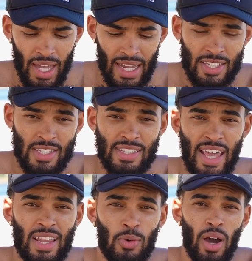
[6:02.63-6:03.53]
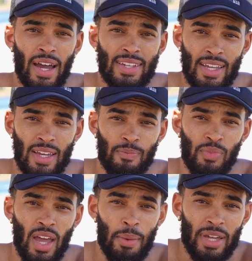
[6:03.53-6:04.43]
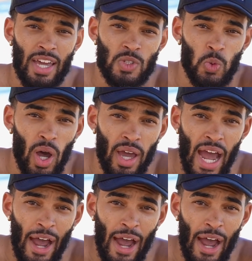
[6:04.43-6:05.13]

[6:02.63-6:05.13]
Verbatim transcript: And this is exactly I did. But guess what?